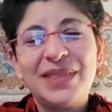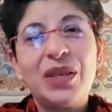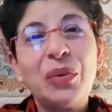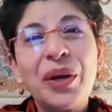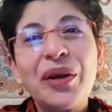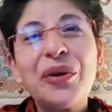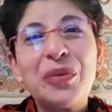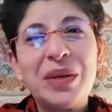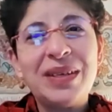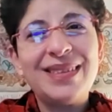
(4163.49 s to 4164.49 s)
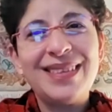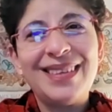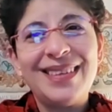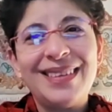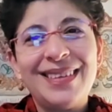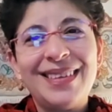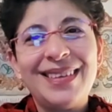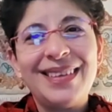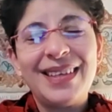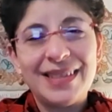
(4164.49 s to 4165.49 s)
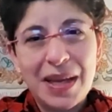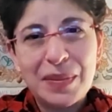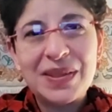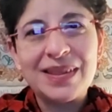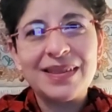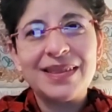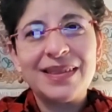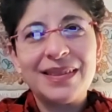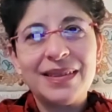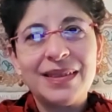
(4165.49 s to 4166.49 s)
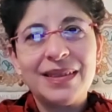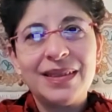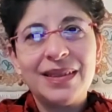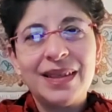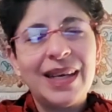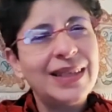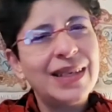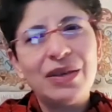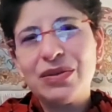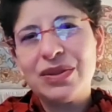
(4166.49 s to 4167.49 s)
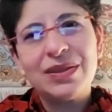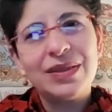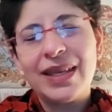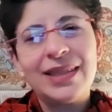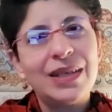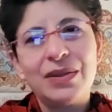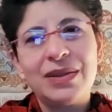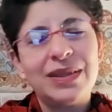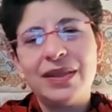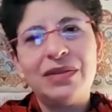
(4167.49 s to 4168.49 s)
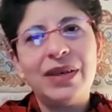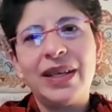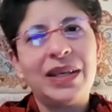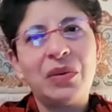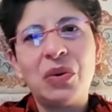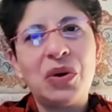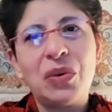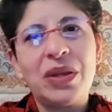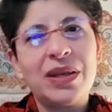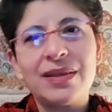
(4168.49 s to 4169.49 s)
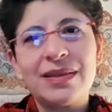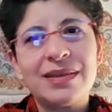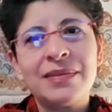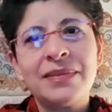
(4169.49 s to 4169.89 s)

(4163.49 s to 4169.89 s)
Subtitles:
And where humility is absent, I doubt that the divine can walk with us.